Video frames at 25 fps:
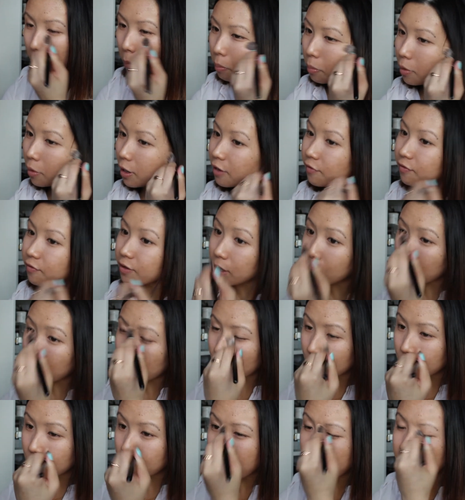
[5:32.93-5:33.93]
but I think it
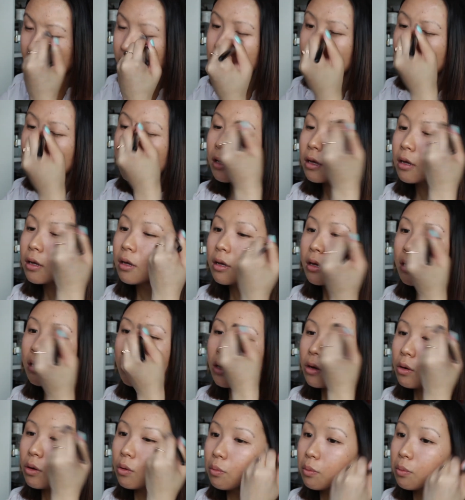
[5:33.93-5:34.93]
works better
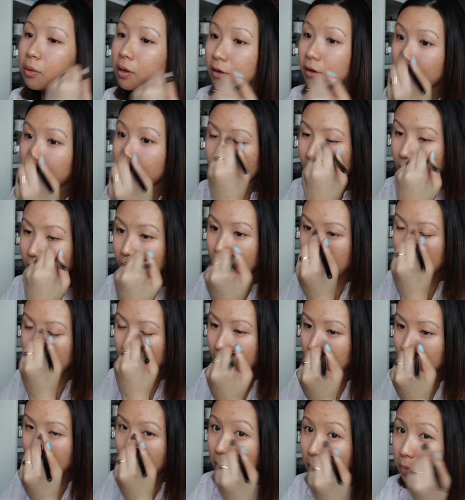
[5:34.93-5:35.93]
with
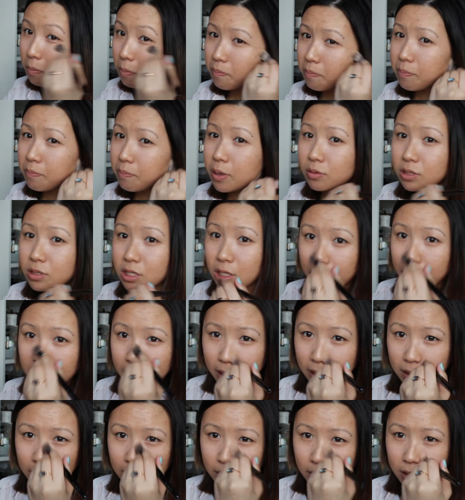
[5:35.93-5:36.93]
a beauty
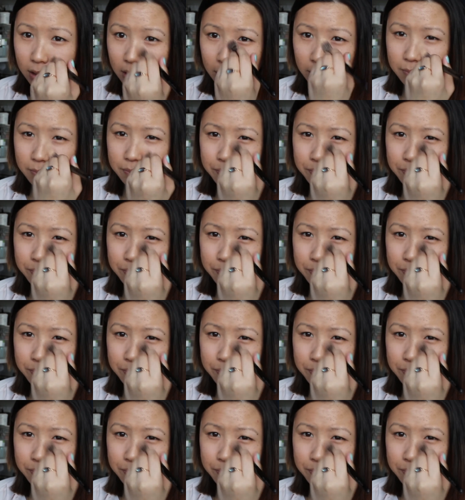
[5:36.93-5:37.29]
blender.